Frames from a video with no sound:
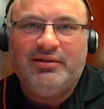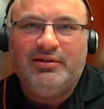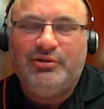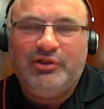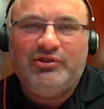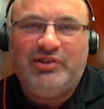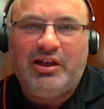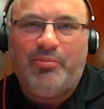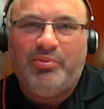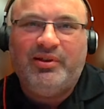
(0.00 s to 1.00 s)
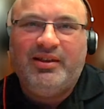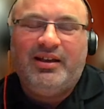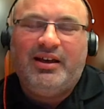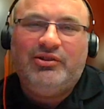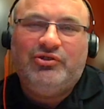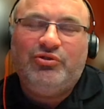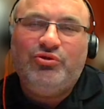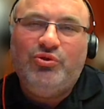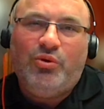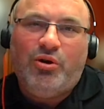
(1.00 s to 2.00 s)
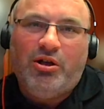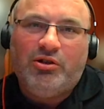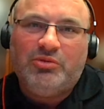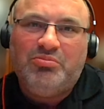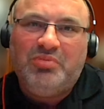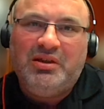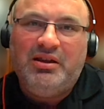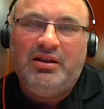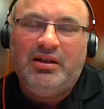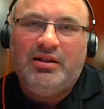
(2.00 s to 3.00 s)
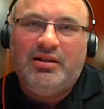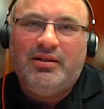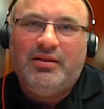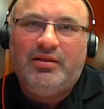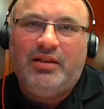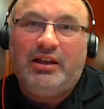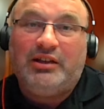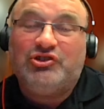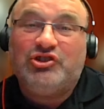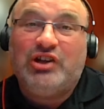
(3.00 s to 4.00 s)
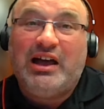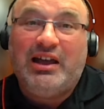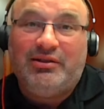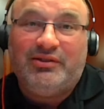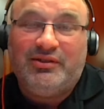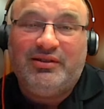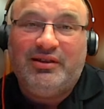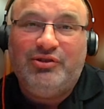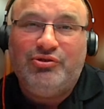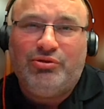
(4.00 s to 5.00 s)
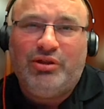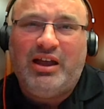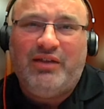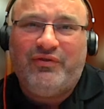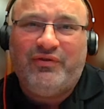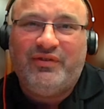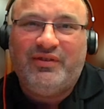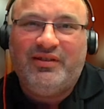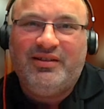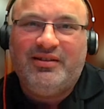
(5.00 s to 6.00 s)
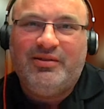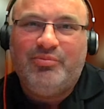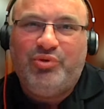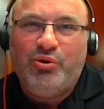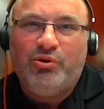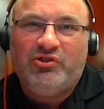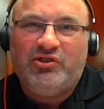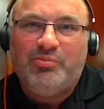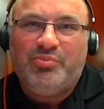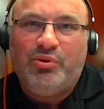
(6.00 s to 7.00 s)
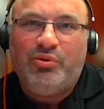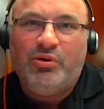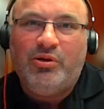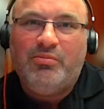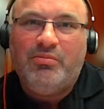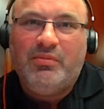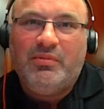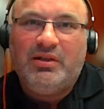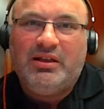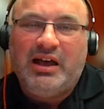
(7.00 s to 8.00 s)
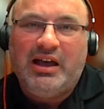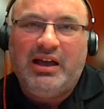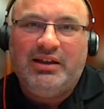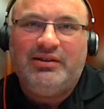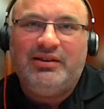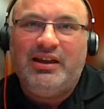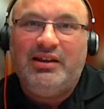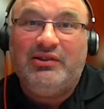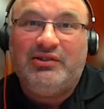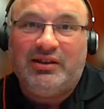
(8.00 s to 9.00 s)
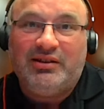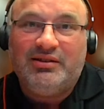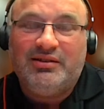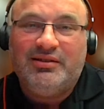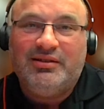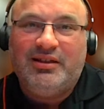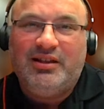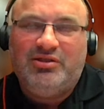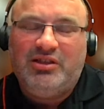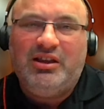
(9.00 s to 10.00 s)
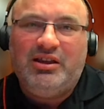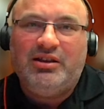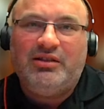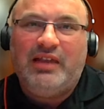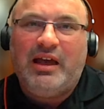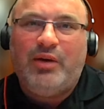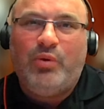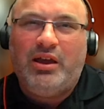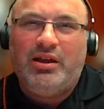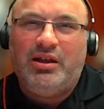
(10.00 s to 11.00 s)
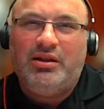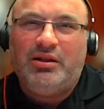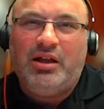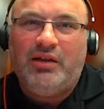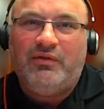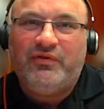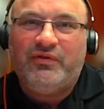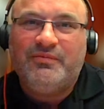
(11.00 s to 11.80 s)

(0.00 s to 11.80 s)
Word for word: listen up. Until you all can be like a child in your life, pure, simple, kind, innocent, and thinking that way in life,